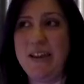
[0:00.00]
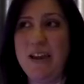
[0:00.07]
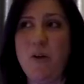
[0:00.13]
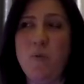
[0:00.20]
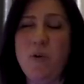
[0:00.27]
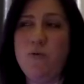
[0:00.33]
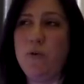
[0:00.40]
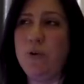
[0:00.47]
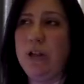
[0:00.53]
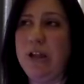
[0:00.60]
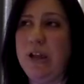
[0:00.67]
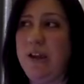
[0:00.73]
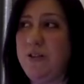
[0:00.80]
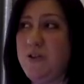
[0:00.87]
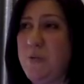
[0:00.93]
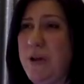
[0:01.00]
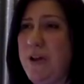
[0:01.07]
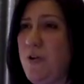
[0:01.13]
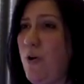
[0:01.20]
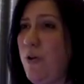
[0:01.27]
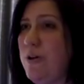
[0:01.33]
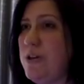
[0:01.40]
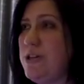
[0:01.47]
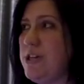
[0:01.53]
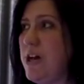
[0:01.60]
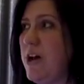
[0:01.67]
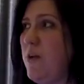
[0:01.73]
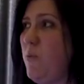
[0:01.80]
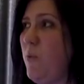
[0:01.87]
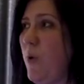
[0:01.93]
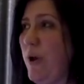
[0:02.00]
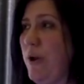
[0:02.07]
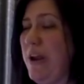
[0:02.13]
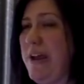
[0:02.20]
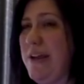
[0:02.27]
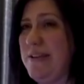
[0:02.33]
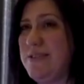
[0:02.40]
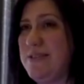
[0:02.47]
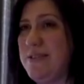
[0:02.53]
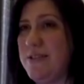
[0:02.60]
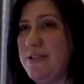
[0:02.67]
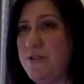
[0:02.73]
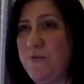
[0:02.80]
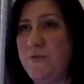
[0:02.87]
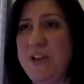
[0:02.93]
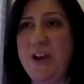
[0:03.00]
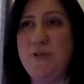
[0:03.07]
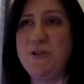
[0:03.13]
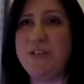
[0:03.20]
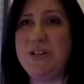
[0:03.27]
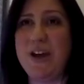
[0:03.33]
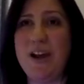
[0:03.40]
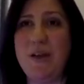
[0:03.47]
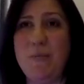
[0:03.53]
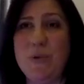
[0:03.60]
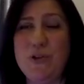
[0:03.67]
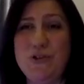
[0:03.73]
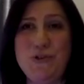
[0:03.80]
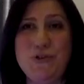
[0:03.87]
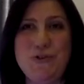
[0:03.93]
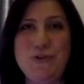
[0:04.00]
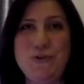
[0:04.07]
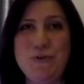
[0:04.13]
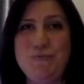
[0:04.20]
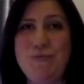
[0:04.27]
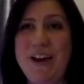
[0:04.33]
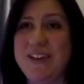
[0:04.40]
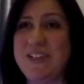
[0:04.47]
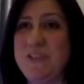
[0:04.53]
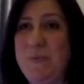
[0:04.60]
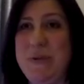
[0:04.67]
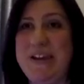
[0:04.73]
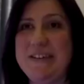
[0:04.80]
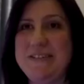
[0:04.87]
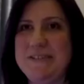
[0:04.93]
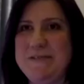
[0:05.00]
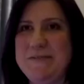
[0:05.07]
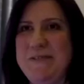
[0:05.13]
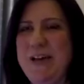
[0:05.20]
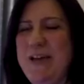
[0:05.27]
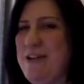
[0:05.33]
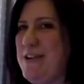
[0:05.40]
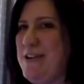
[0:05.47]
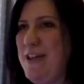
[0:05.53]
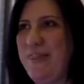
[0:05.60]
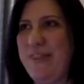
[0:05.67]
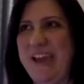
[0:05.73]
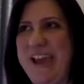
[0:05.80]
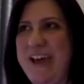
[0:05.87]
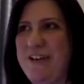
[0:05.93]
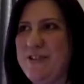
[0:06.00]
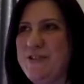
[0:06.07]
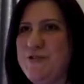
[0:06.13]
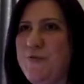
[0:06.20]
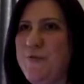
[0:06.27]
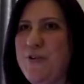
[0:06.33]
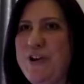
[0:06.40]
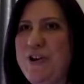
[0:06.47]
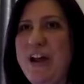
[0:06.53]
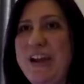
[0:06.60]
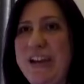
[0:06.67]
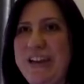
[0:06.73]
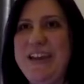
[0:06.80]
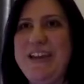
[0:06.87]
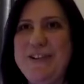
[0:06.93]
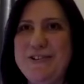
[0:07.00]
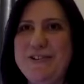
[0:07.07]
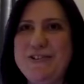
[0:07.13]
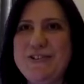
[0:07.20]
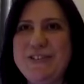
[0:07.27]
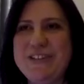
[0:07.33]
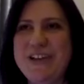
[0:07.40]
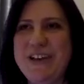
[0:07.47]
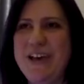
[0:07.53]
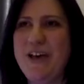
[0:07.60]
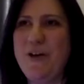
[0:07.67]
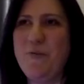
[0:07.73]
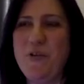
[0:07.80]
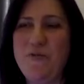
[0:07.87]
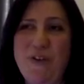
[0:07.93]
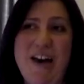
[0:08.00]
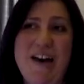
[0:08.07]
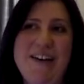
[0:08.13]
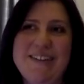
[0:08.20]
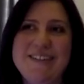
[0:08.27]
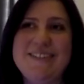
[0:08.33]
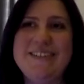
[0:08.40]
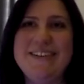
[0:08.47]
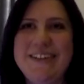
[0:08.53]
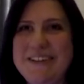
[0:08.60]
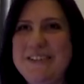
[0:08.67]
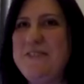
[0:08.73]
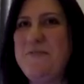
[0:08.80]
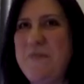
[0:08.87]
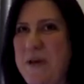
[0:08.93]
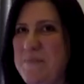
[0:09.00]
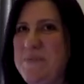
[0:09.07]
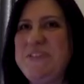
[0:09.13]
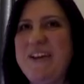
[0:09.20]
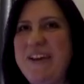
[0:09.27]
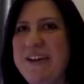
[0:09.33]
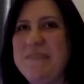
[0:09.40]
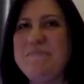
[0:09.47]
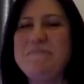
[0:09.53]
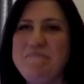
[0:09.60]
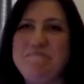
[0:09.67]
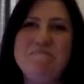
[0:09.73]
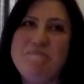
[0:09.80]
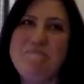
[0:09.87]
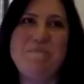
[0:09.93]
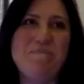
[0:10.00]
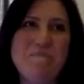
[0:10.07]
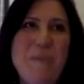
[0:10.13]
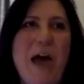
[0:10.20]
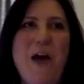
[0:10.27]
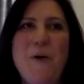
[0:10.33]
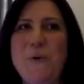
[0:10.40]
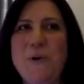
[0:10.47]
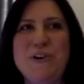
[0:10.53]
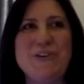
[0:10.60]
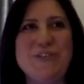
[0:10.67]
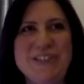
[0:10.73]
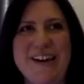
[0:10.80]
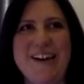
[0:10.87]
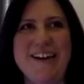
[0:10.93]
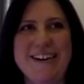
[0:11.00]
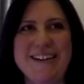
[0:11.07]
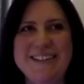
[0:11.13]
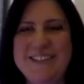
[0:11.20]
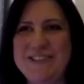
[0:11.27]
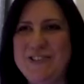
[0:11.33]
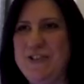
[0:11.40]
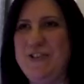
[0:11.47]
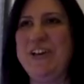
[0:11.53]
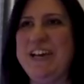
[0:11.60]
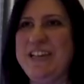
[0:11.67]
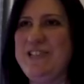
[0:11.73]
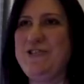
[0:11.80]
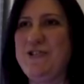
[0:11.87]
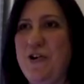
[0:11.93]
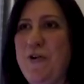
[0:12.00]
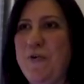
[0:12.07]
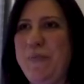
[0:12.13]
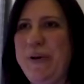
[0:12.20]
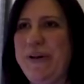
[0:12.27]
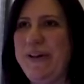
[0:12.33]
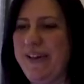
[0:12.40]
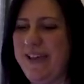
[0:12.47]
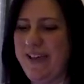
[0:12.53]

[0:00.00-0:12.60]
in that we've only, to my knowledge, had one instance of downtime due to rack space, nothing else. So for 9 years, we've had the website powered and doing its job.